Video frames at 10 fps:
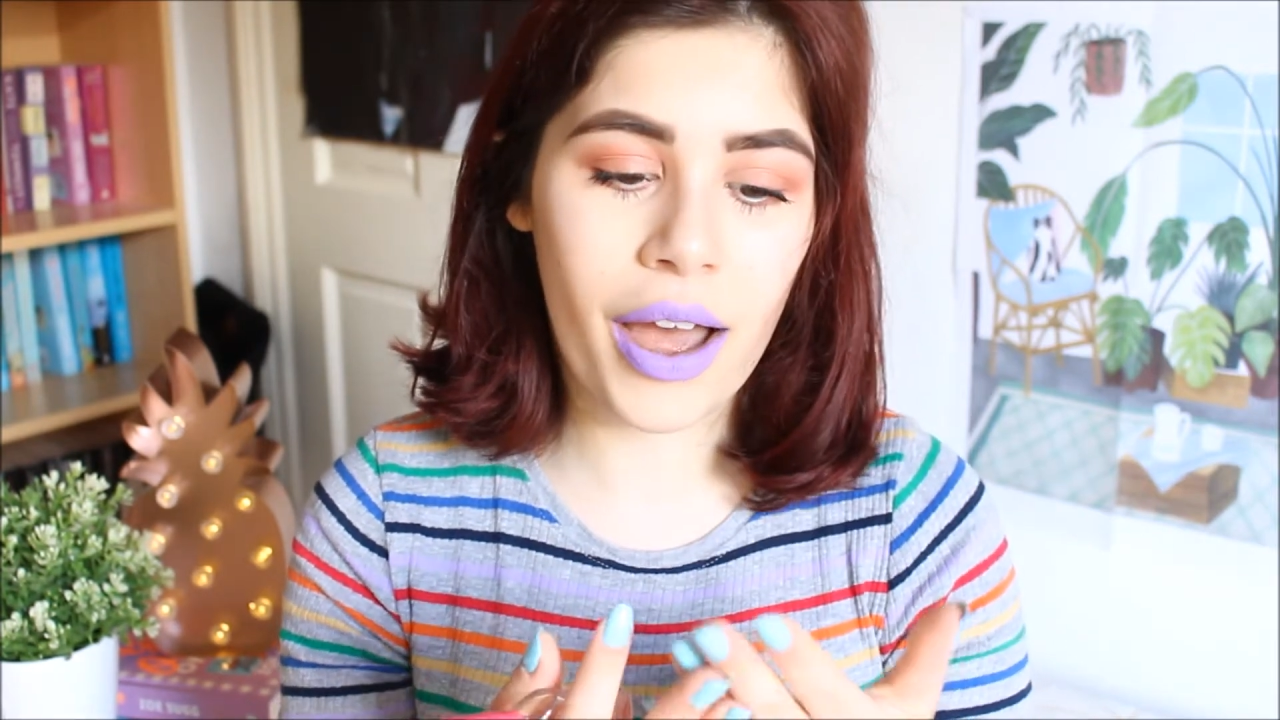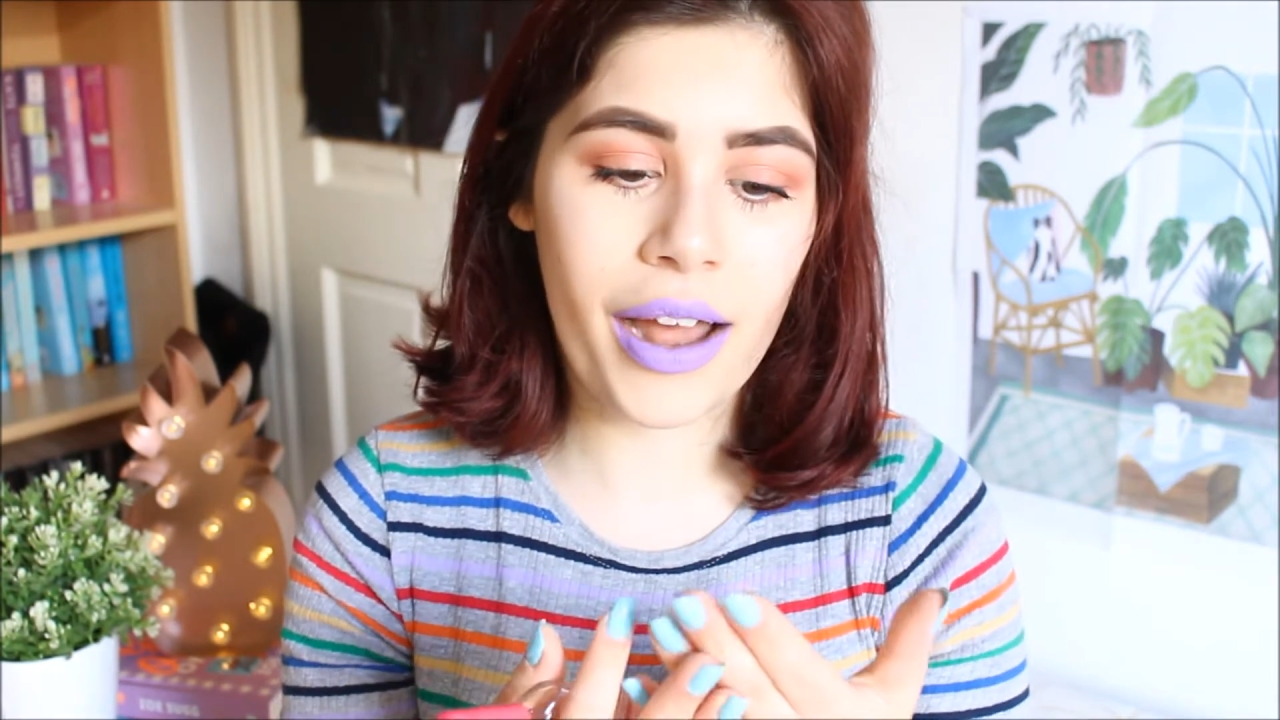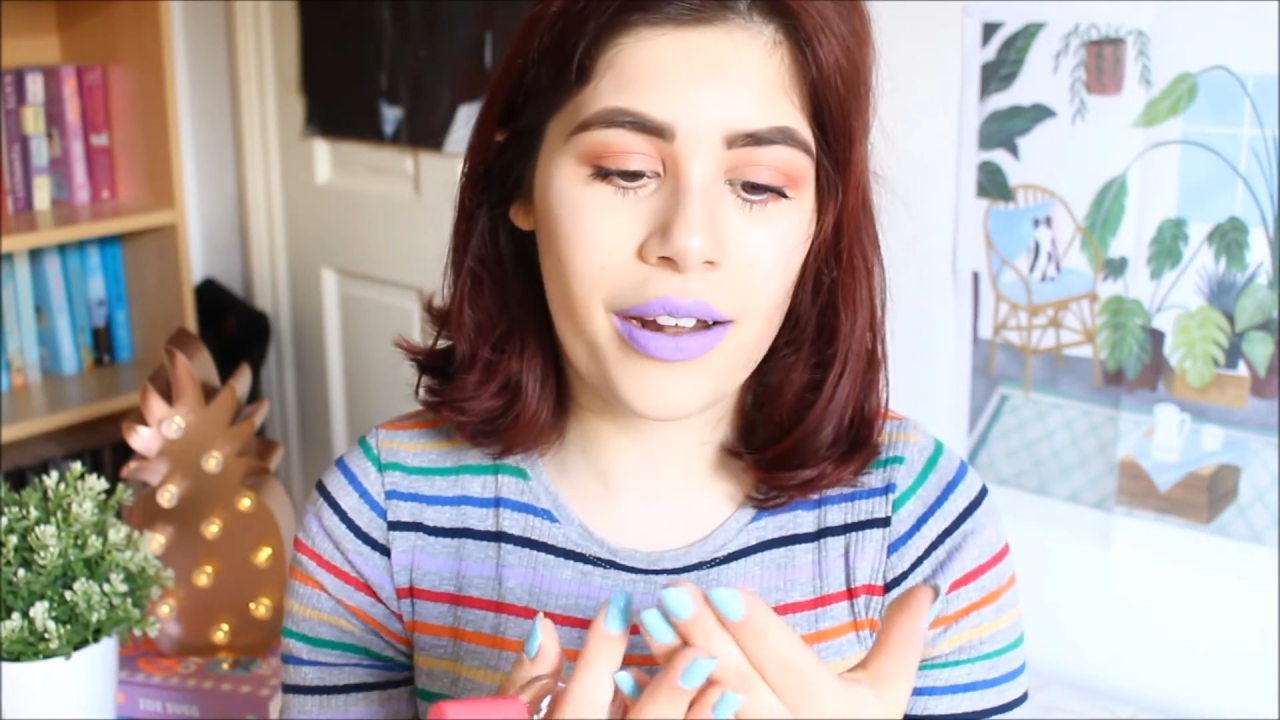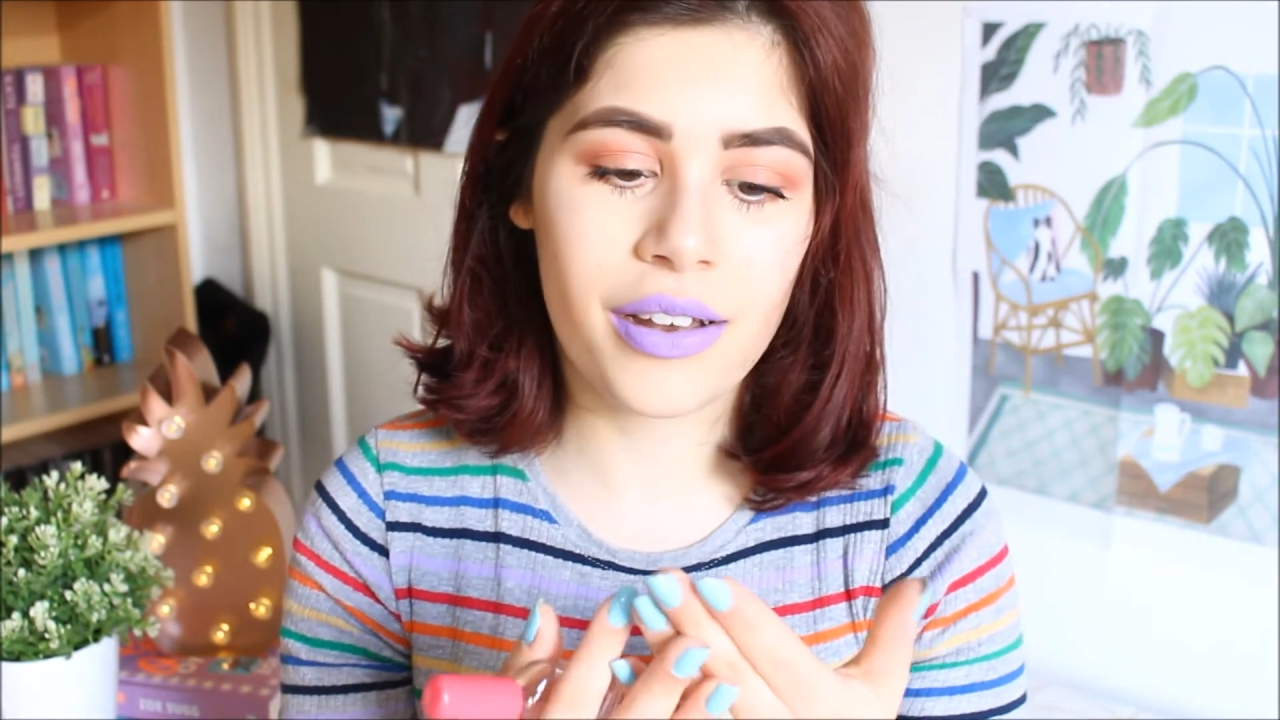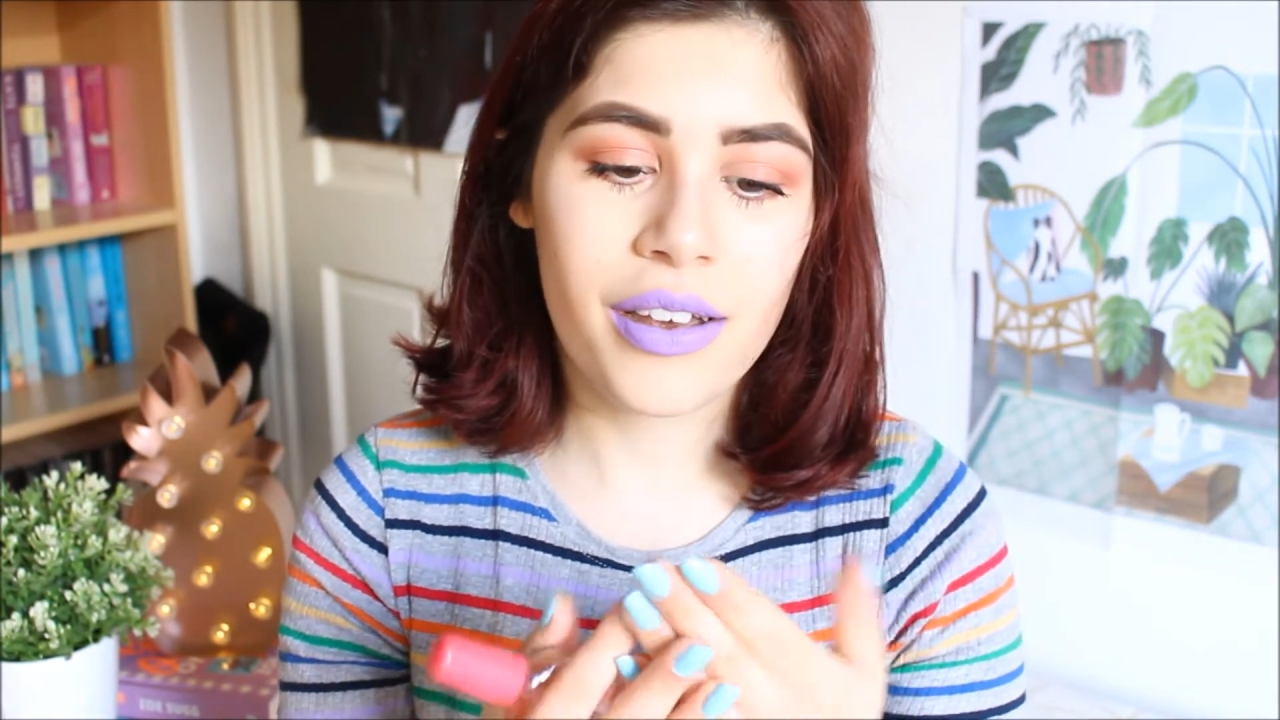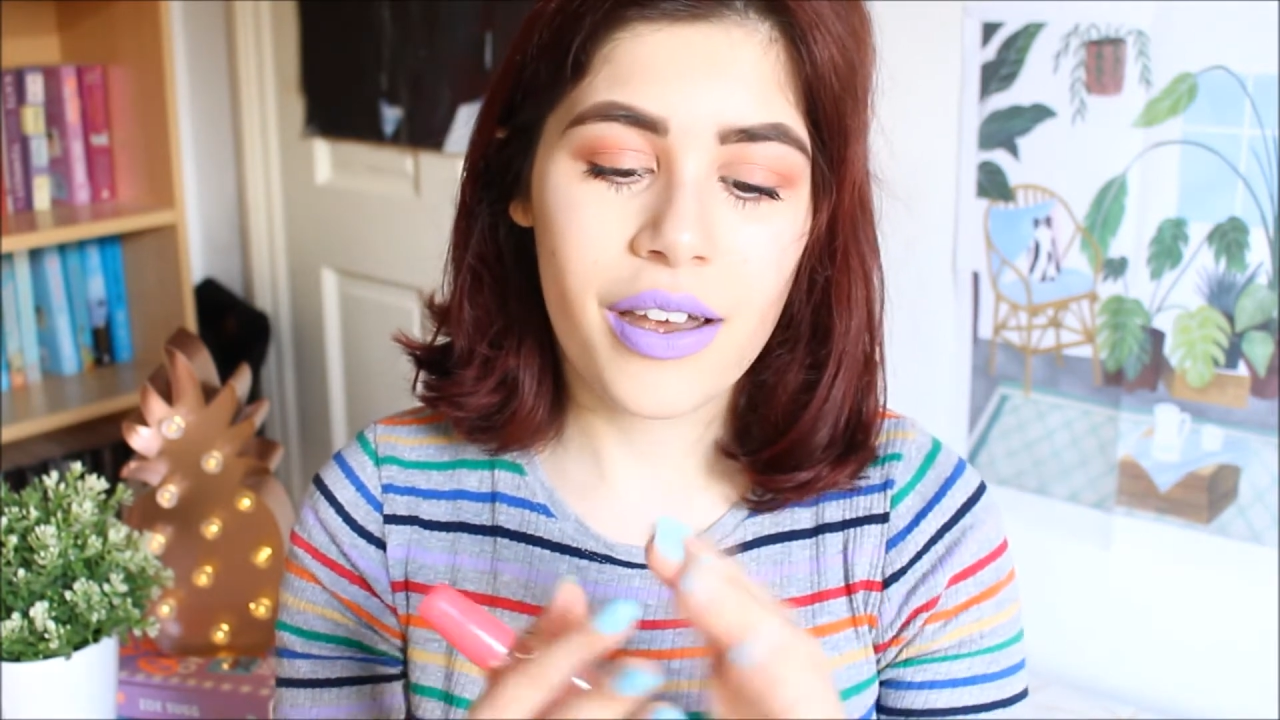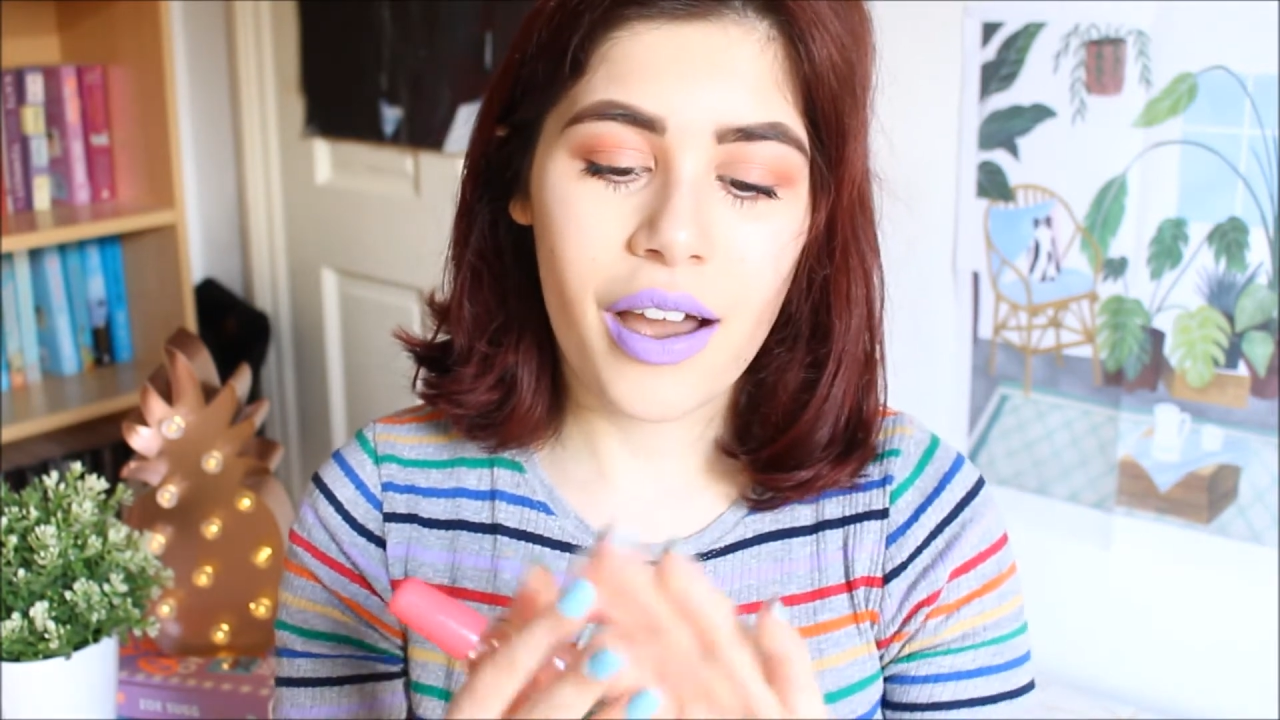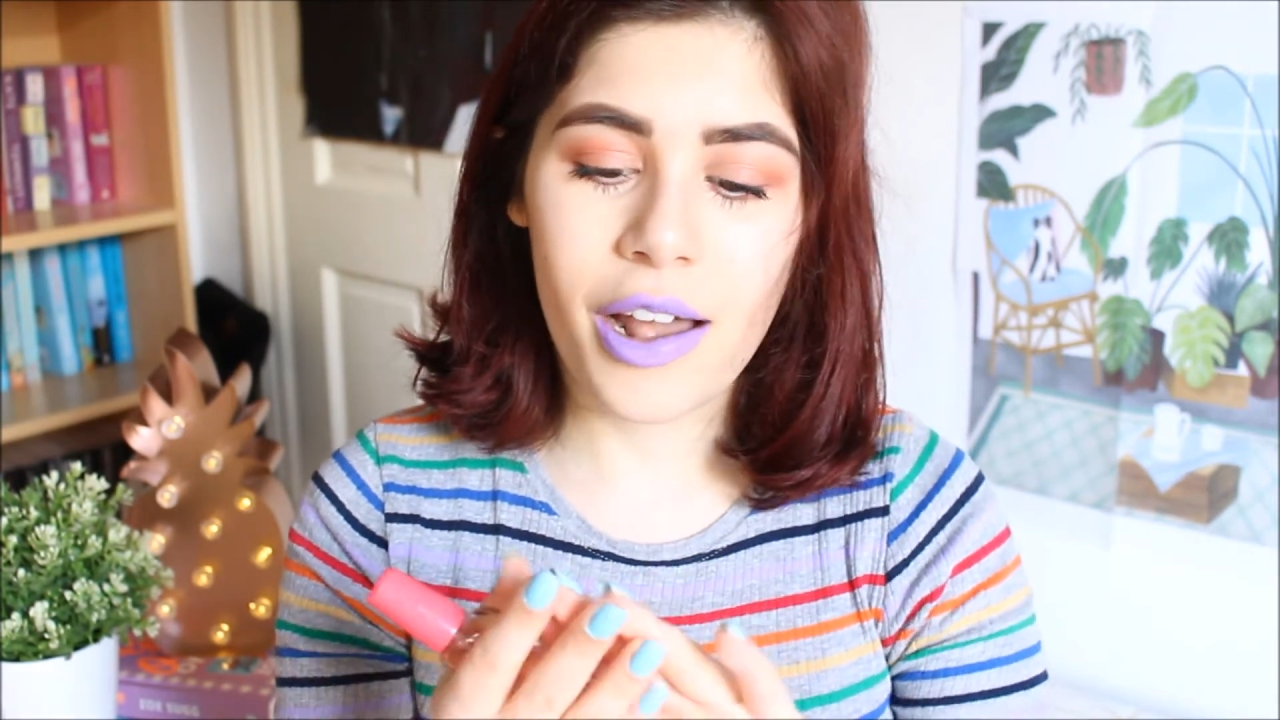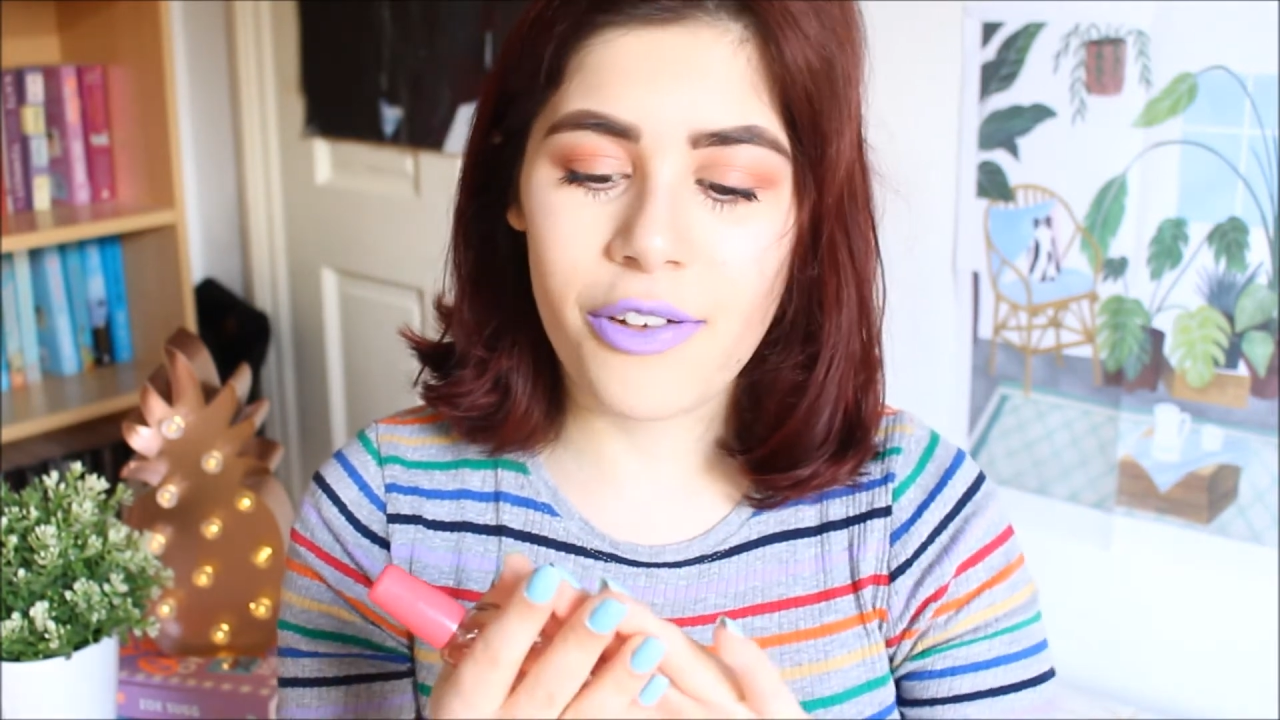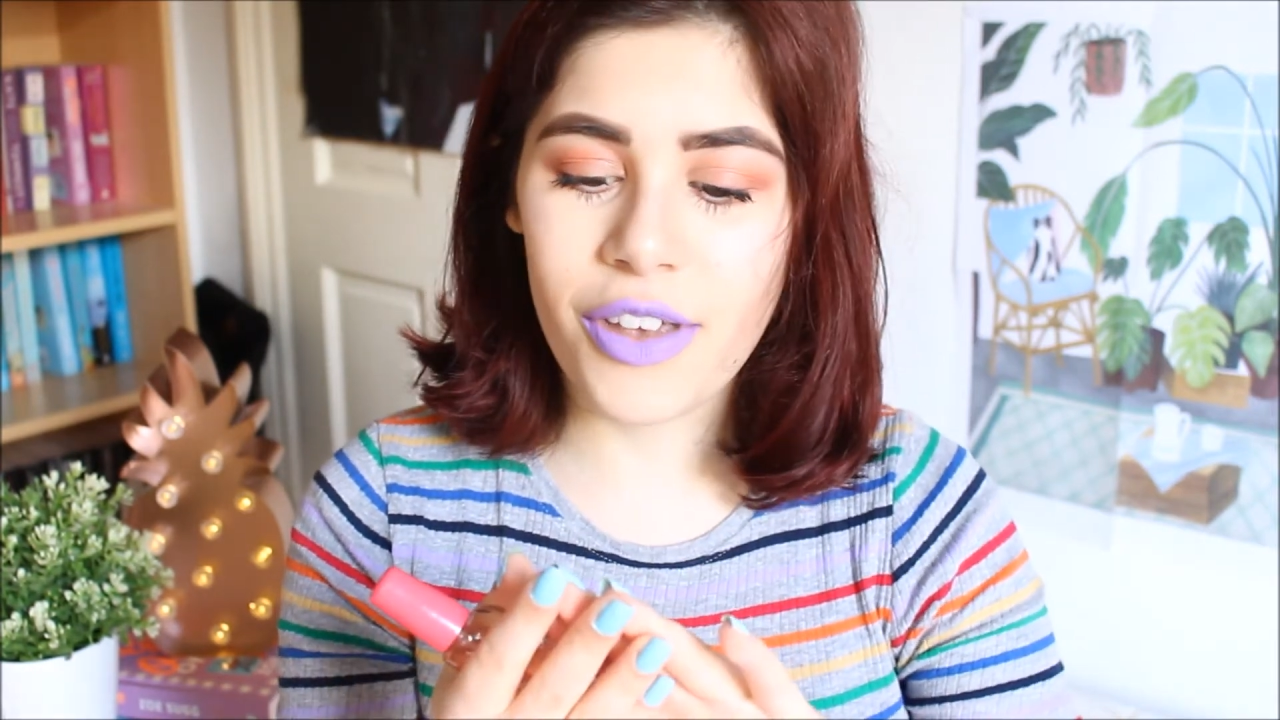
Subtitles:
And I